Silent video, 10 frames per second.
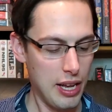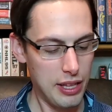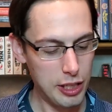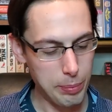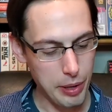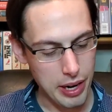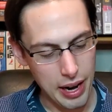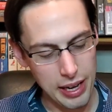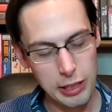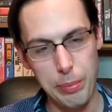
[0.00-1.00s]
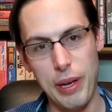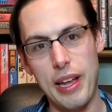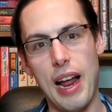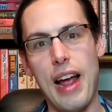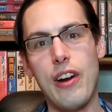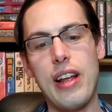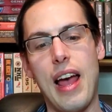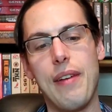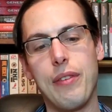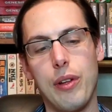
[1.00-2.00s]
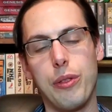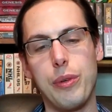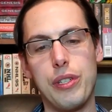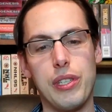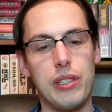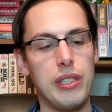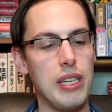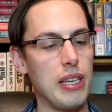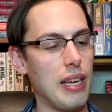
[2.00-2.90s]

This is pretty nice, but I already have it on three sixty,